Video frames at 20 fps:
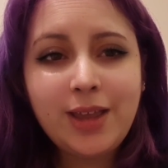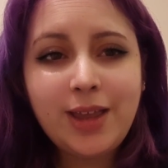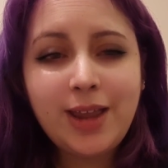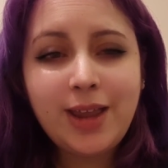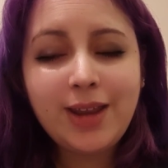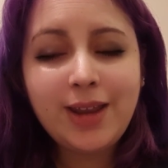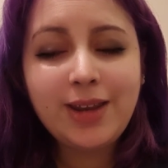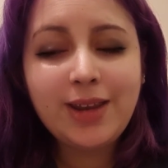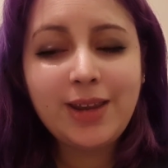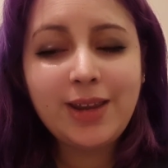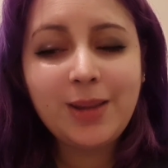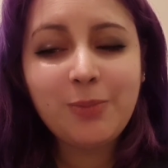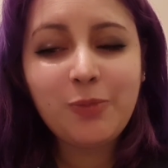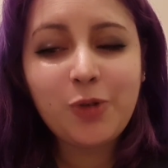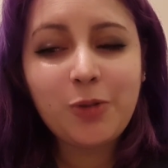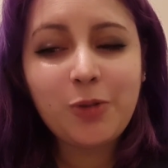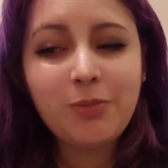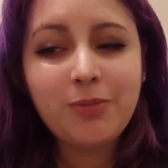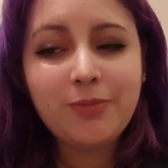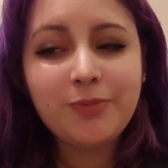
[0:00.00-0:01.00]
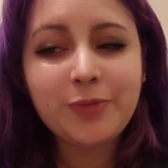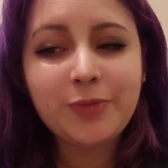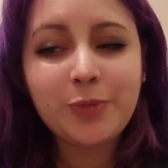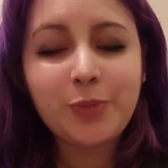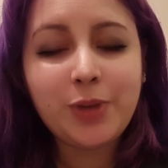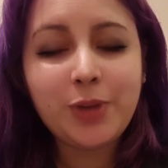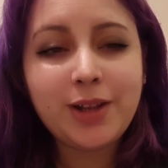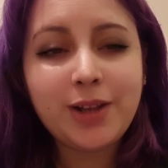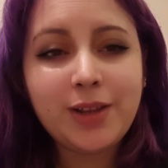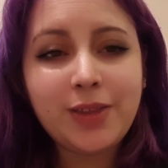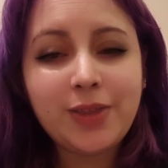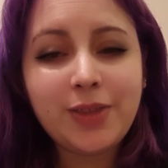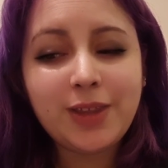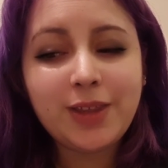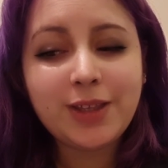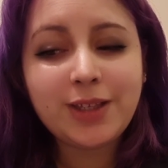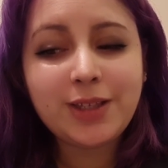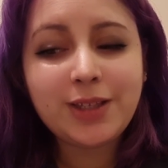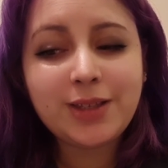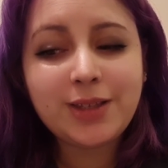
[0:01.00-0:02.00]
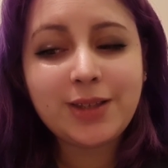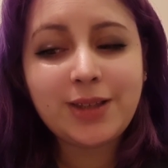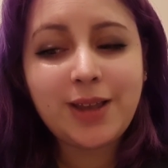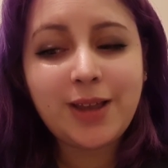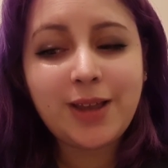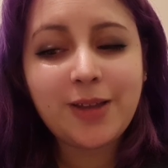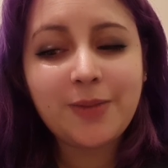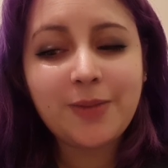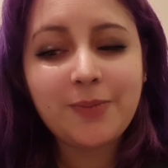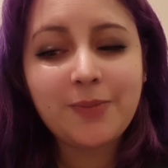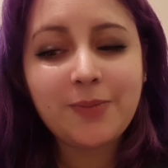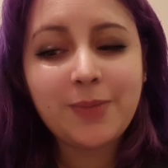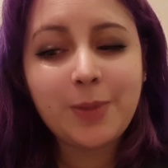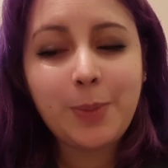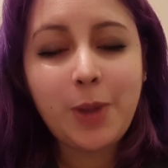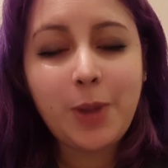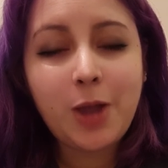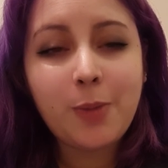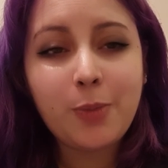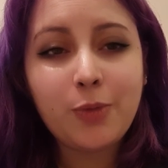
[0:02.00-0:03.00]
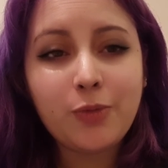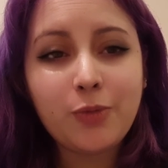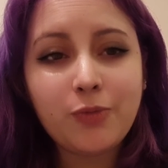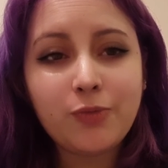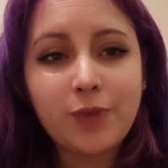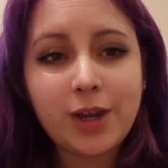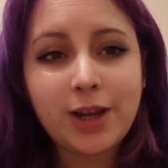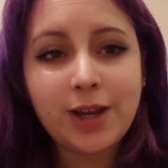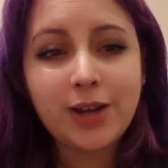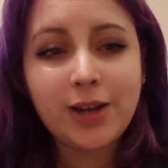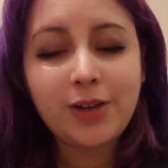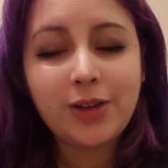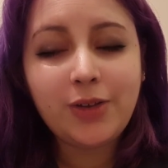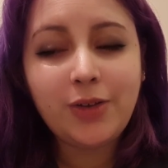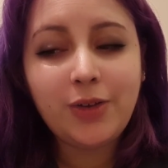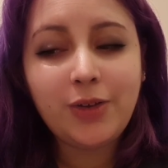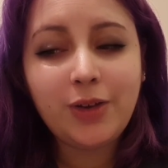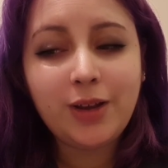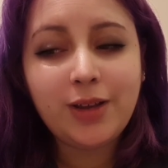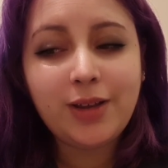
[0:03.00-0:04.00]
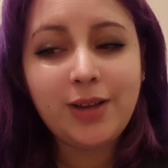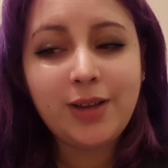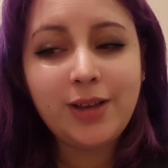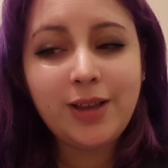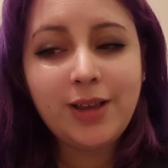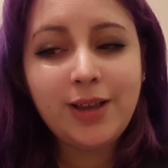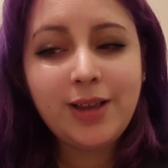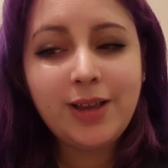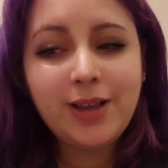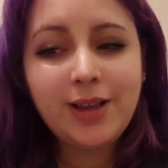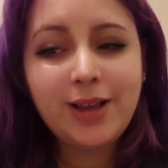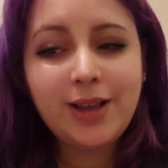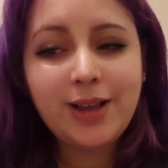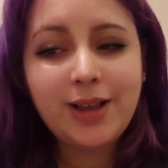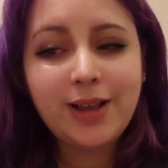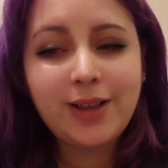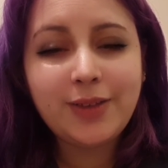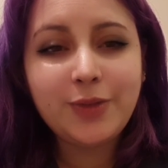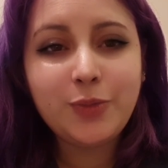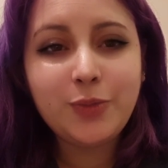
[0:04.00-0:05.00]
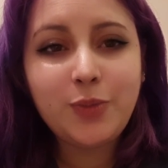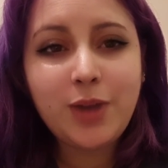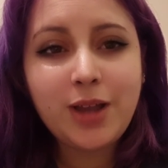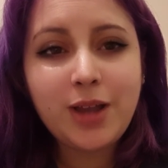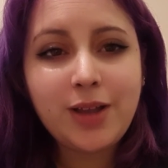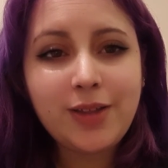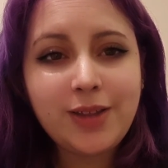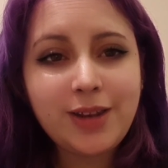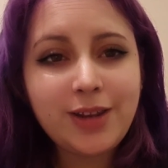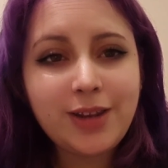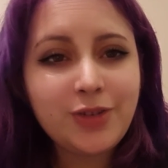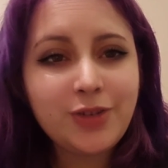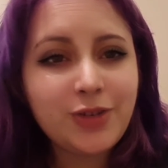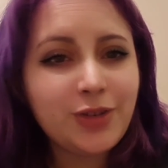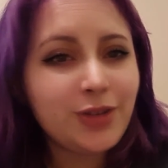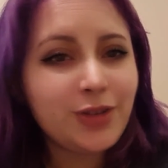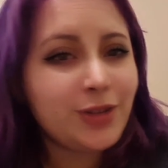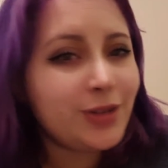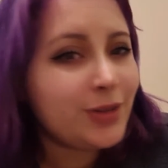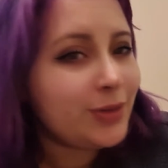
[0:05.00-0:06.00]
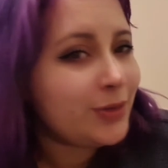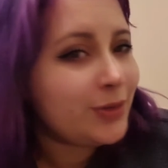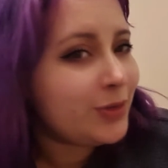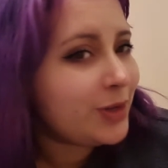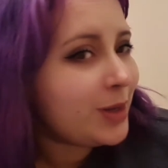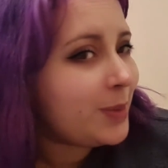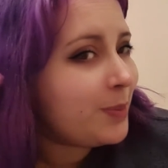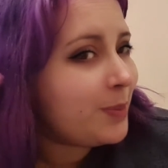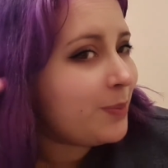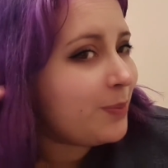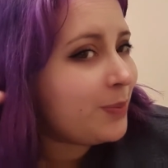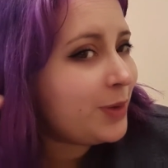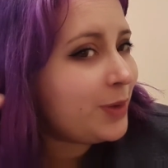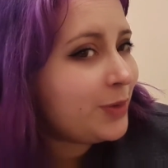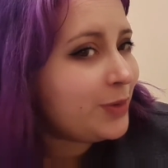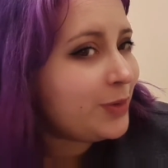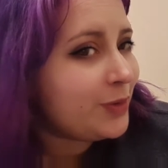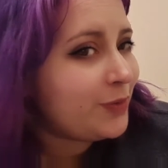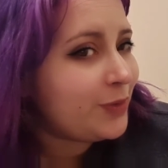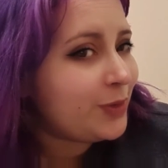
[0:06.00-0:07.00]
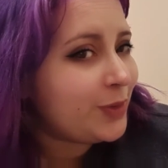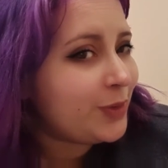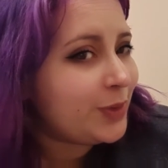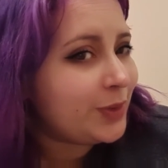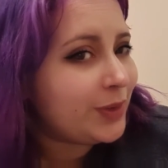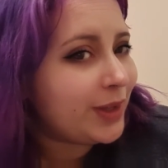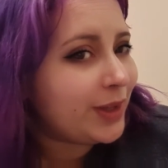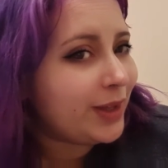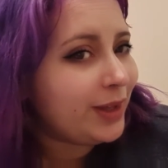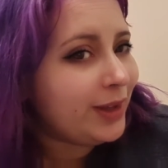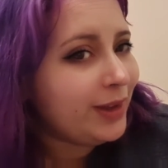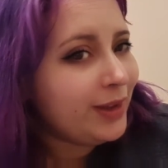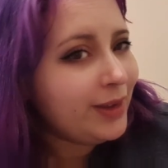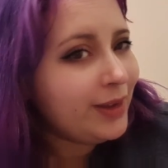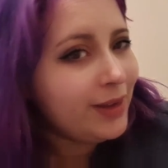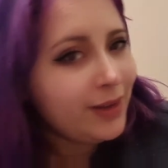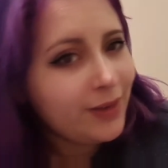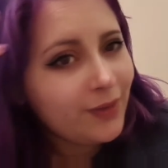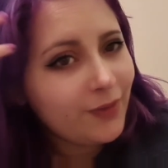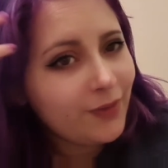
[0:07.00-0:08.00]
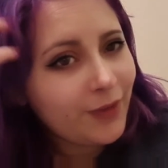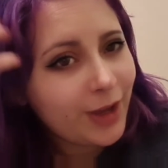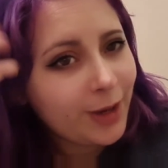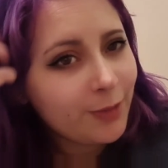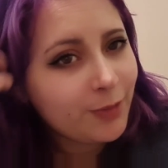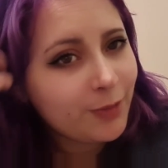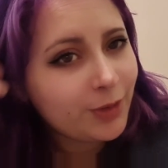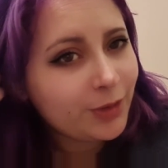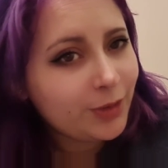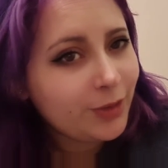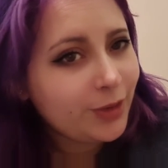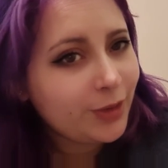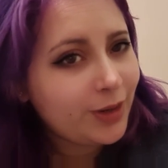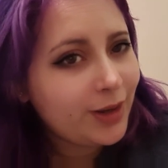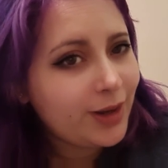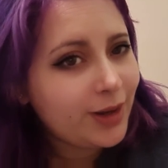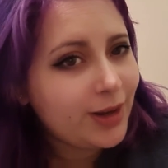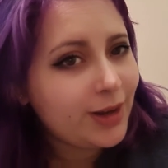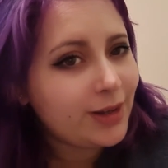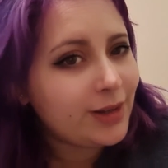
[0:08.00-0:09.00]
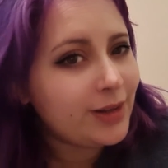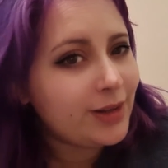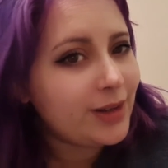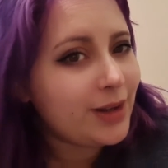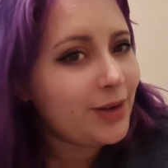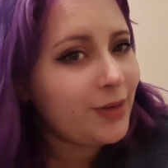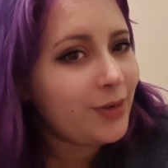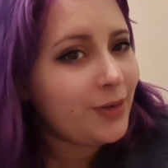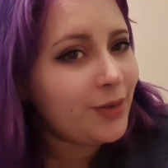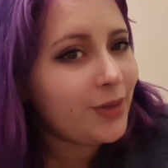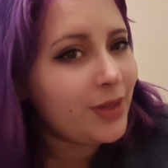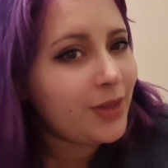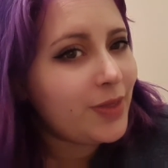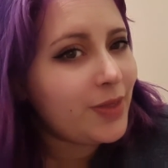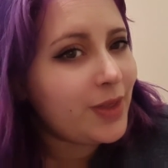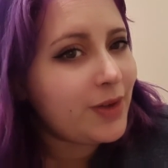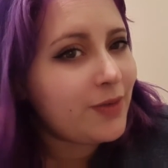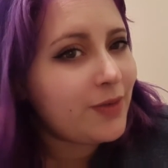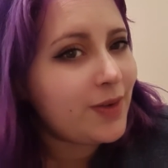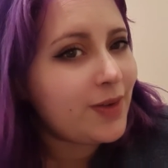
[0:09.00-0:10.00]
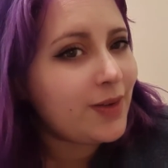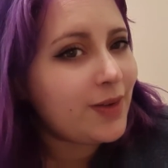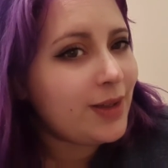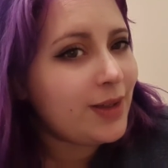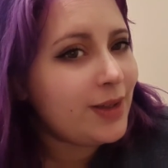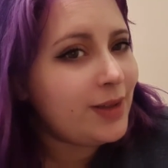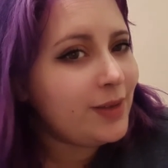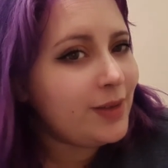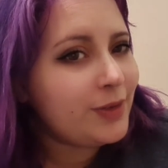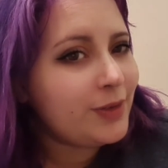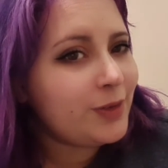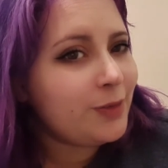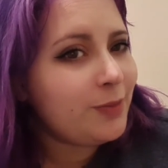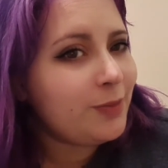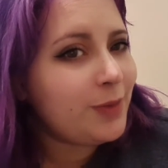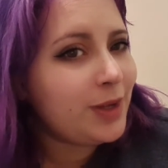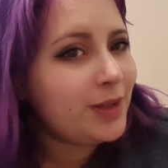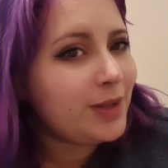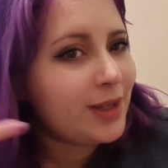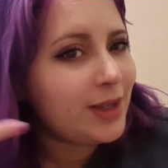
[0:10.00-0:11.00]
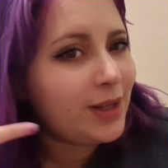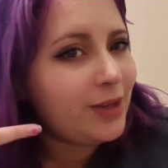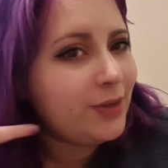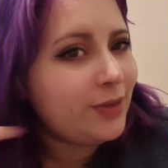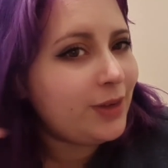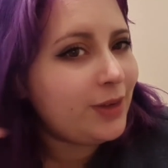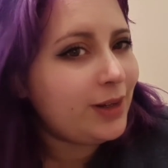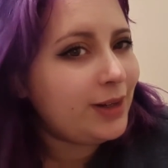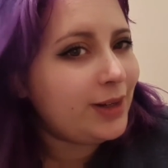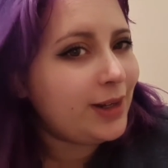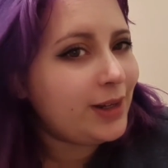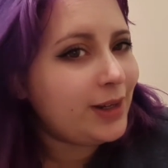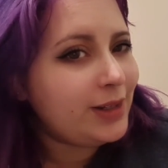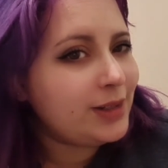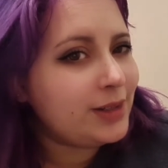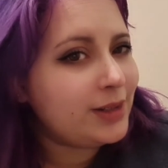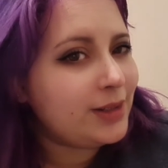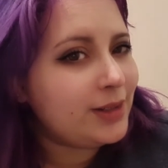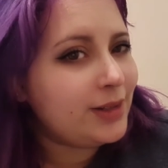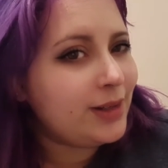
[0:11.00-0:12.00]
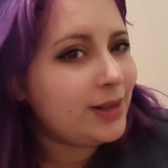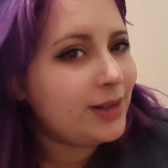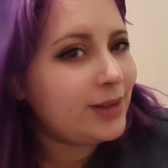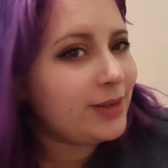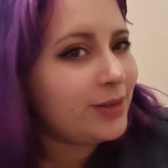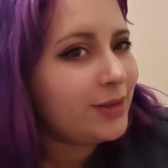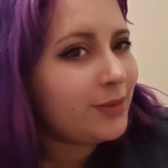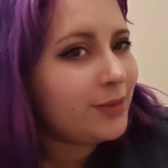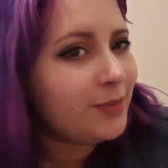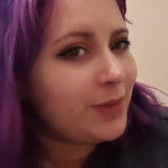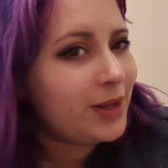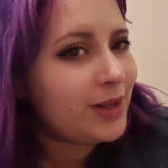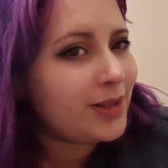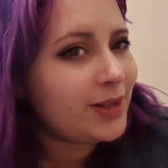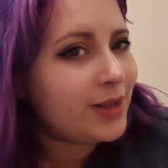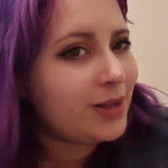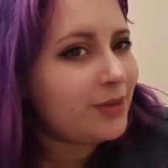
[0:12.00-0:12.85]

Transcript: any problems with this Purple Rain colour as well. And it's just such a beautiful, like, vibrant colour, and I know that there are some bits that look lighter and some bits that